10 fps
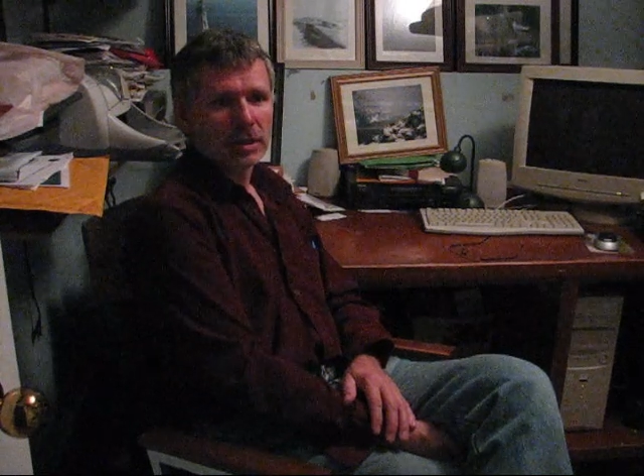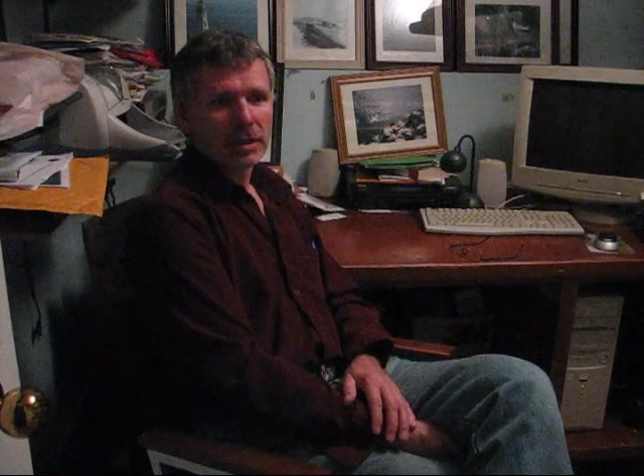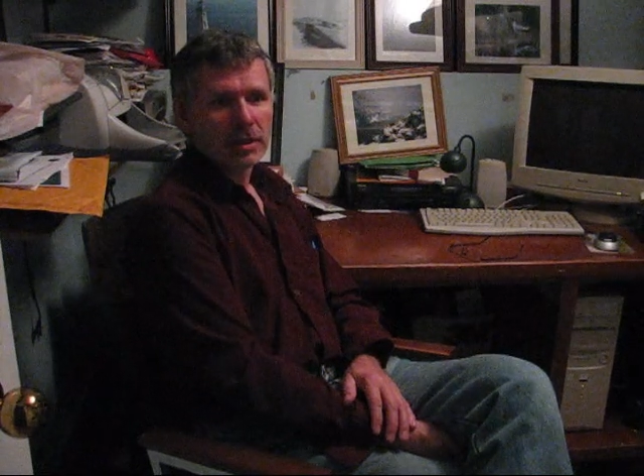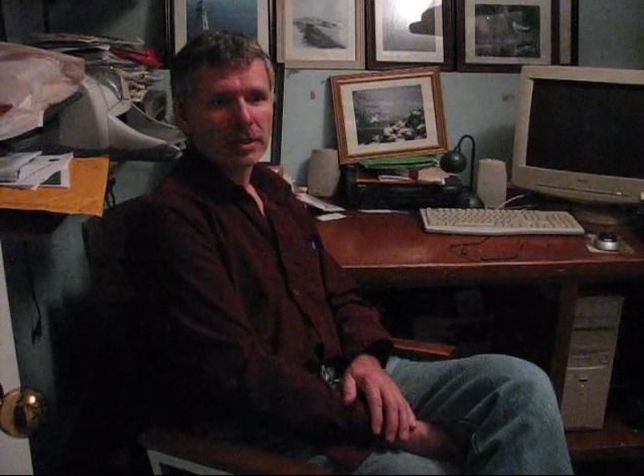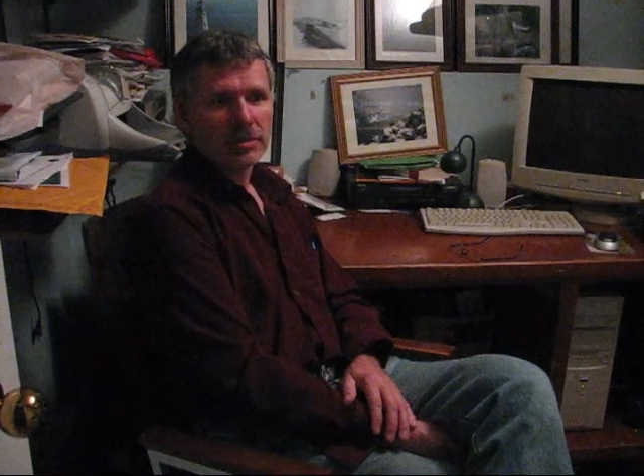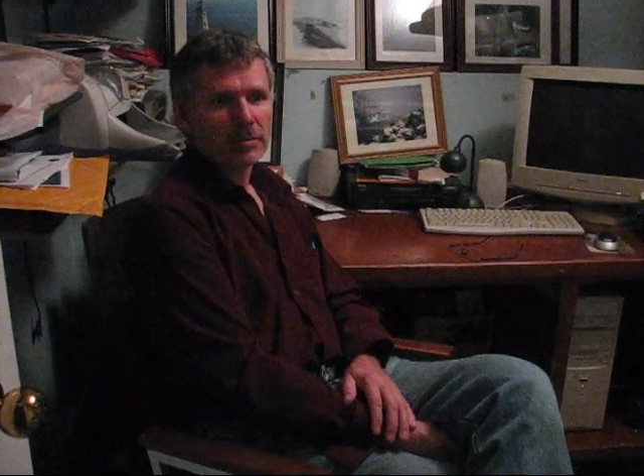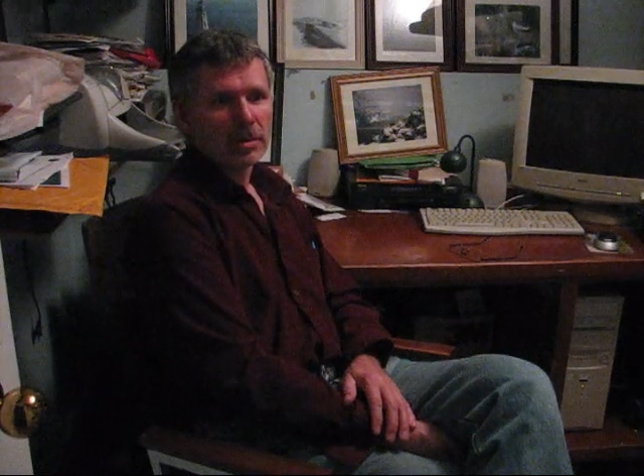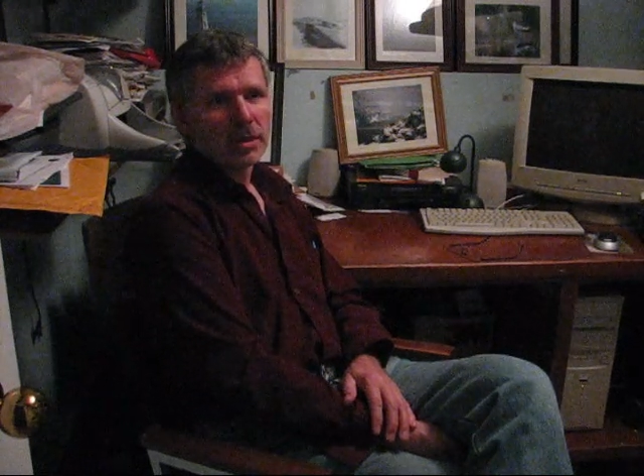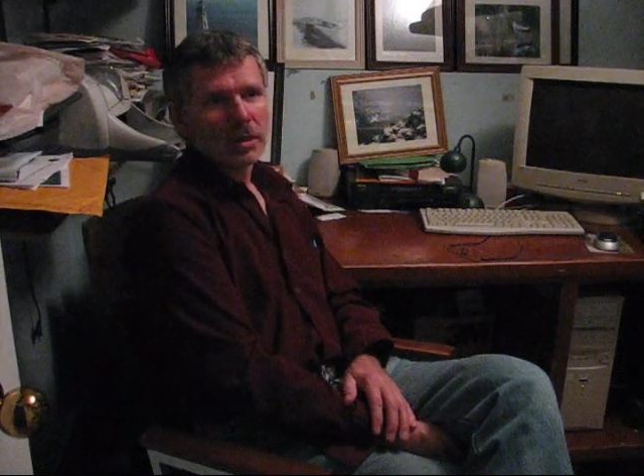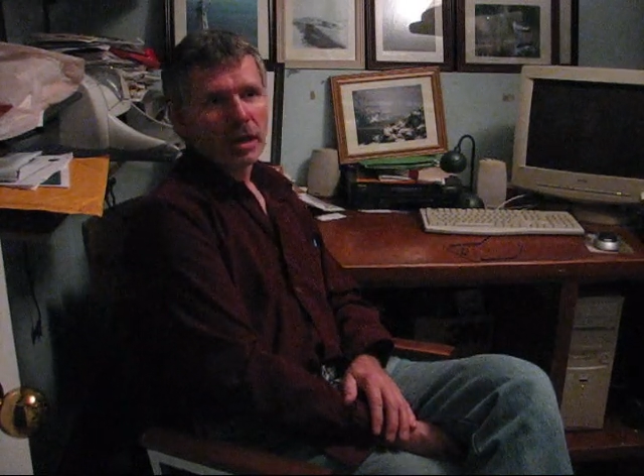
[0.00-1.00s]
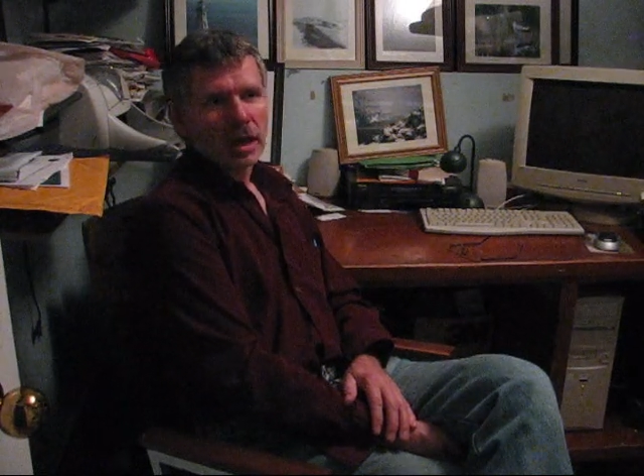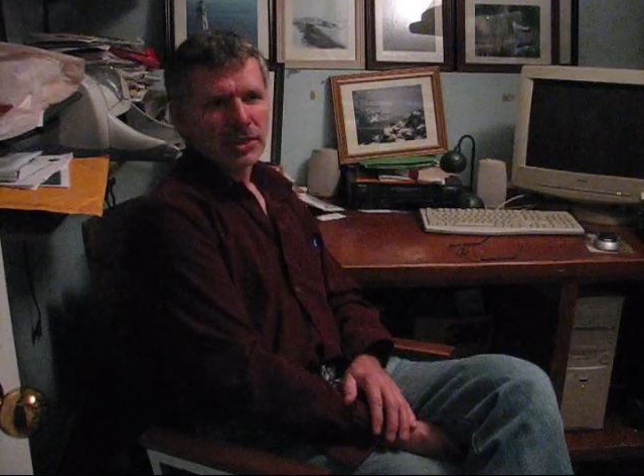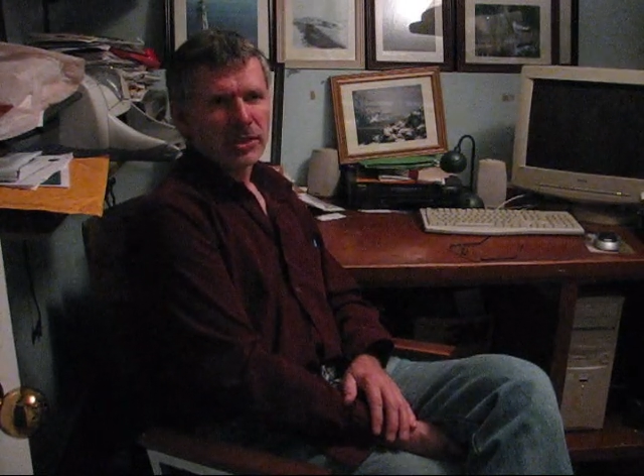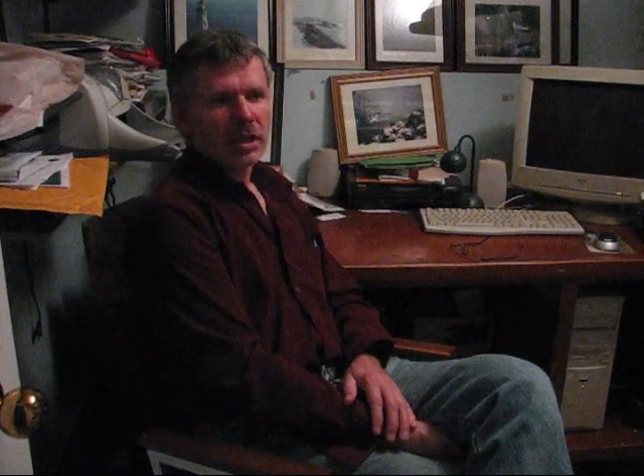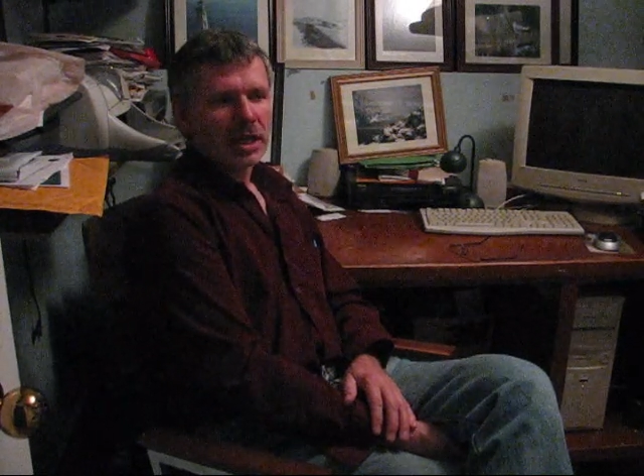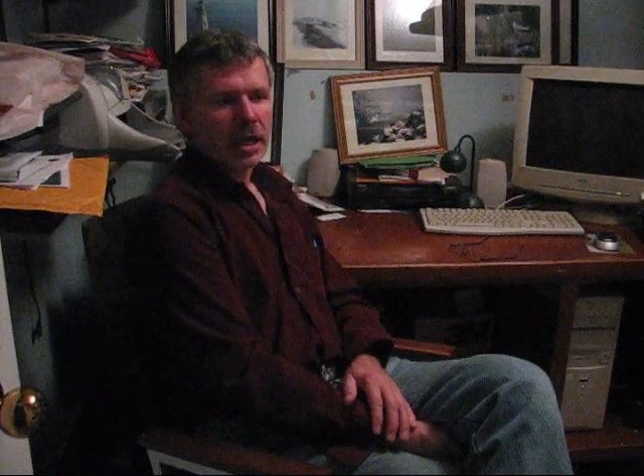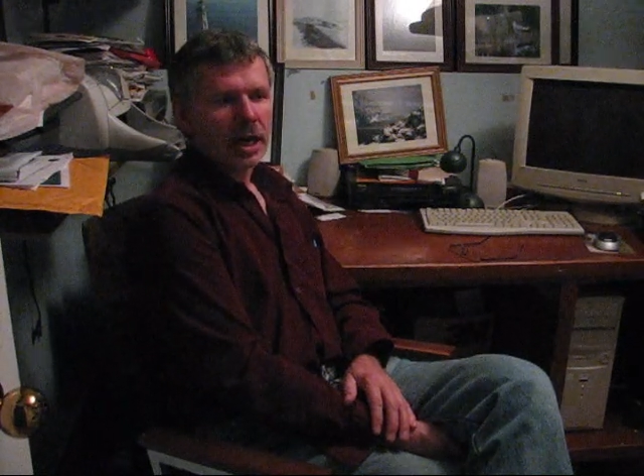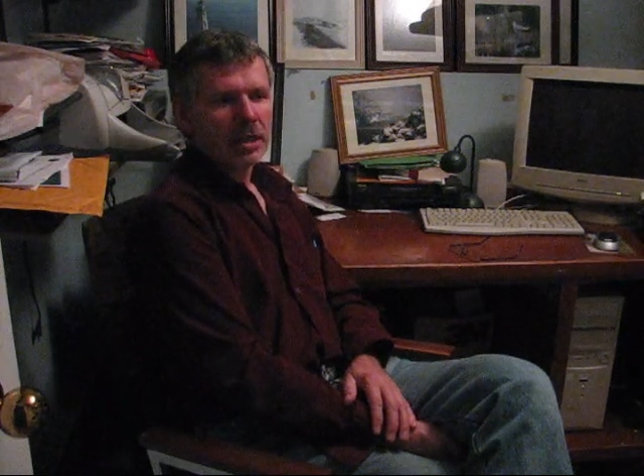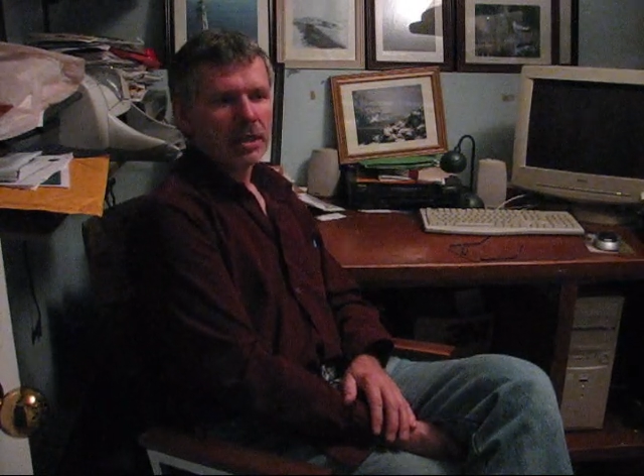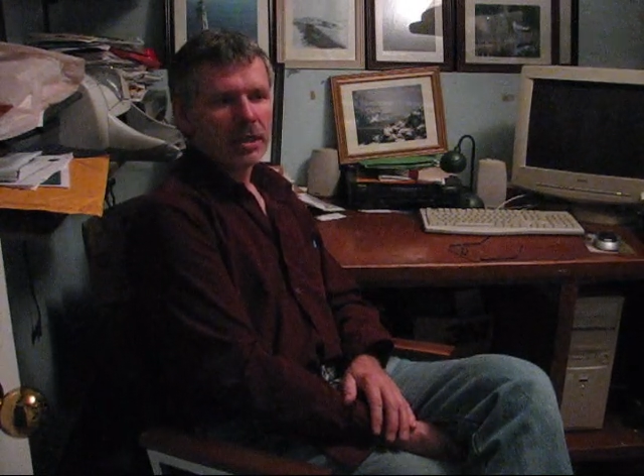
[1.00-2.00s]
Um, I study a
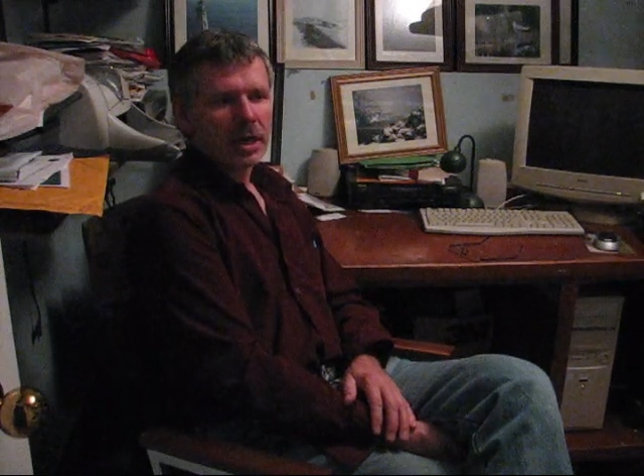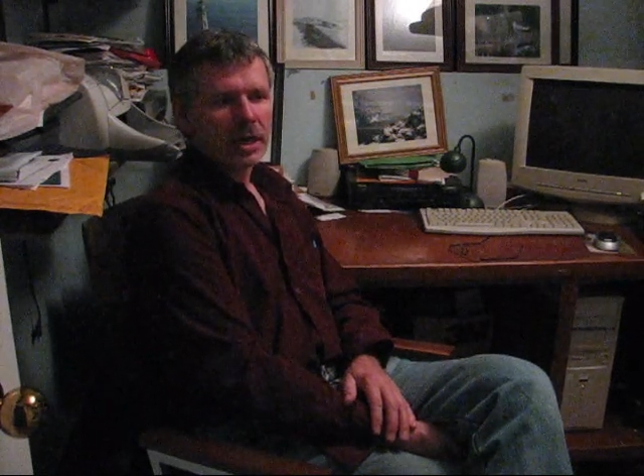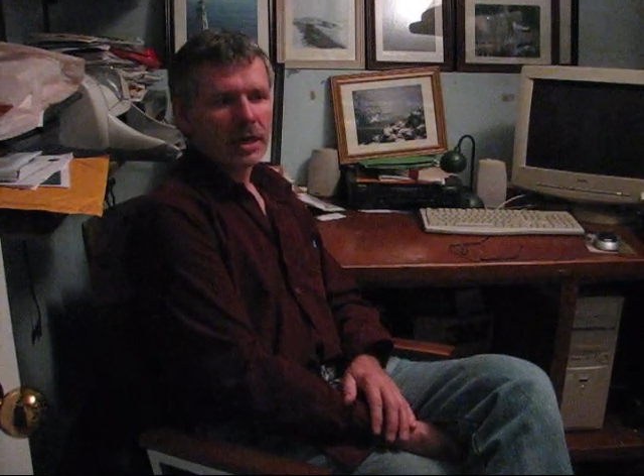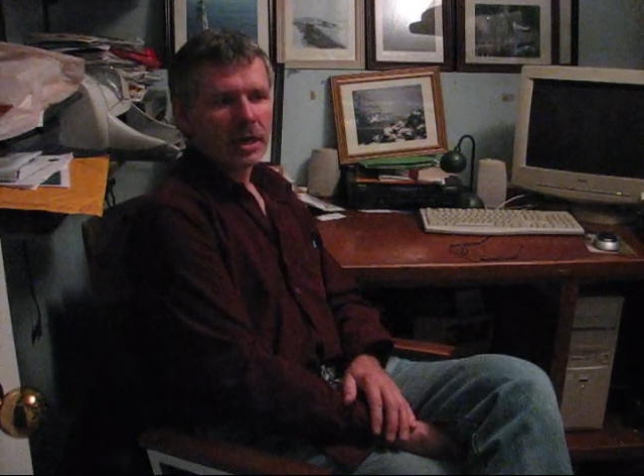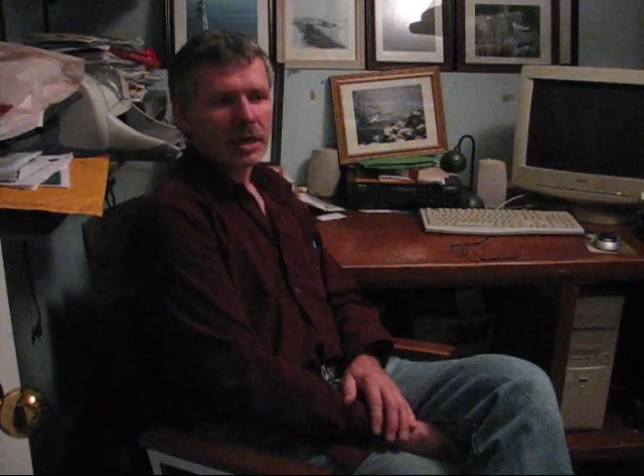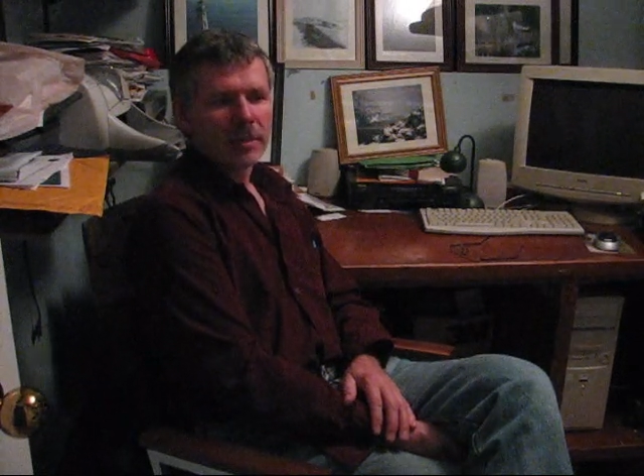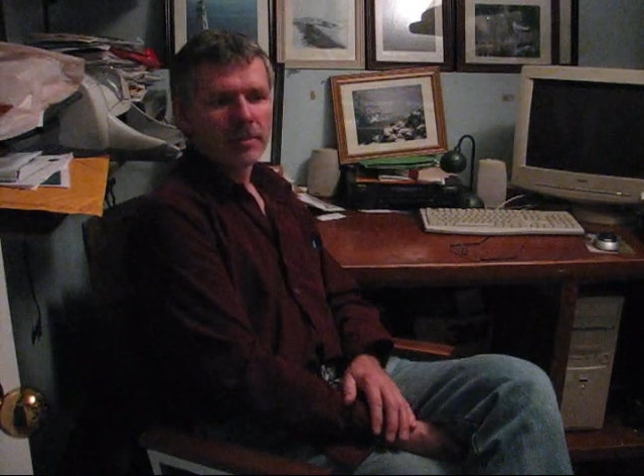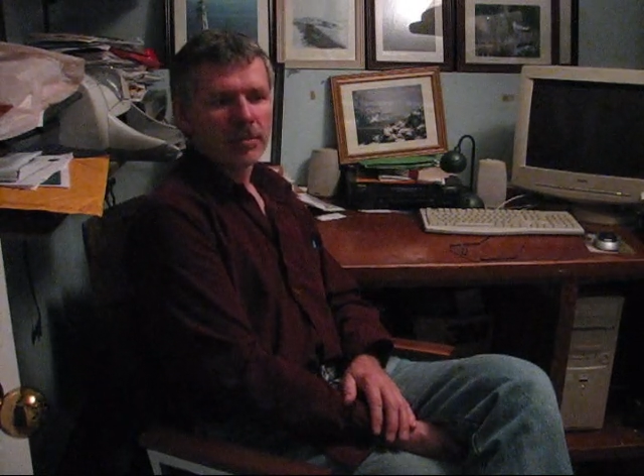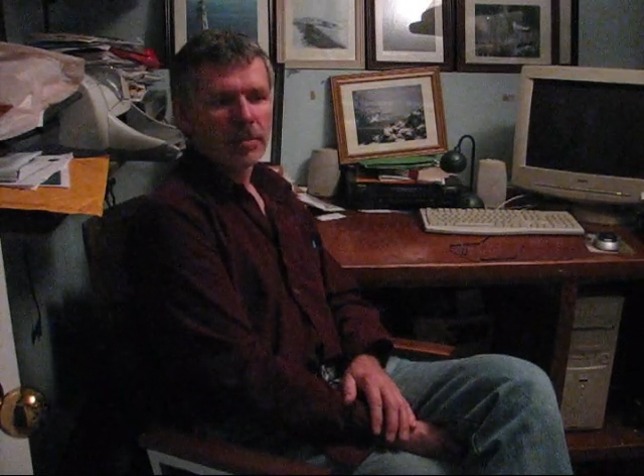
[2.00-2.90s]
lot. I, um,